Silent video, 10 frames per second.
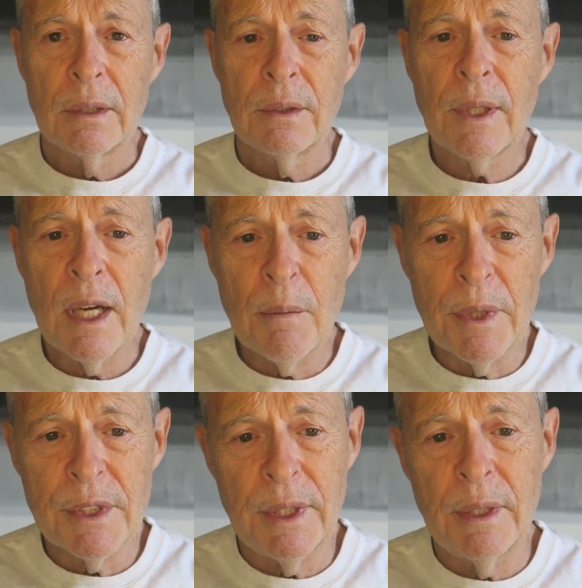To
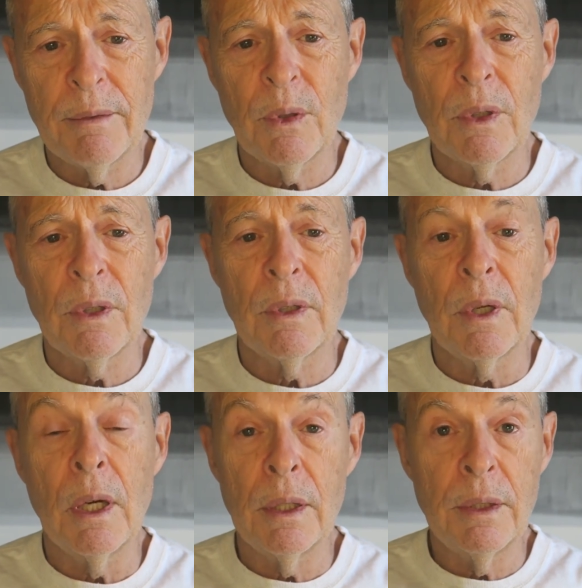compensate for
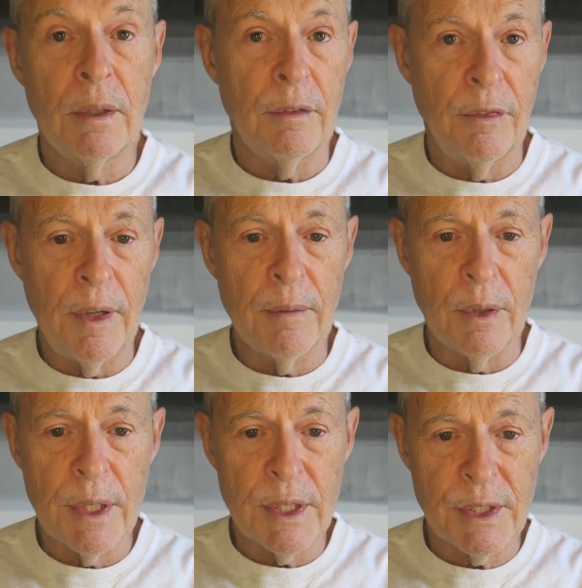her
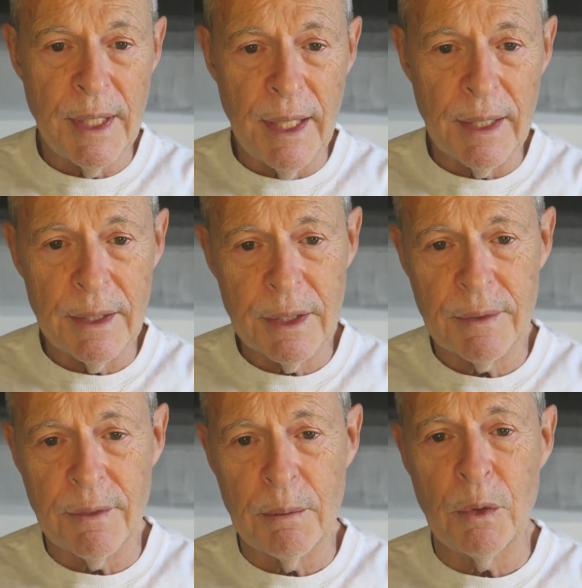unfavored status
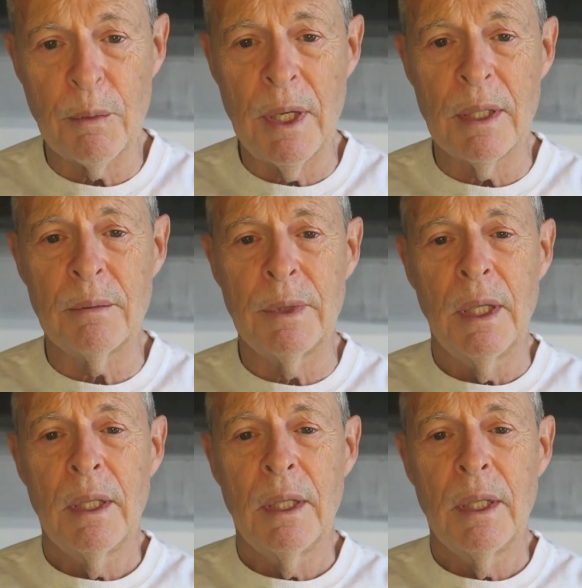from her mom,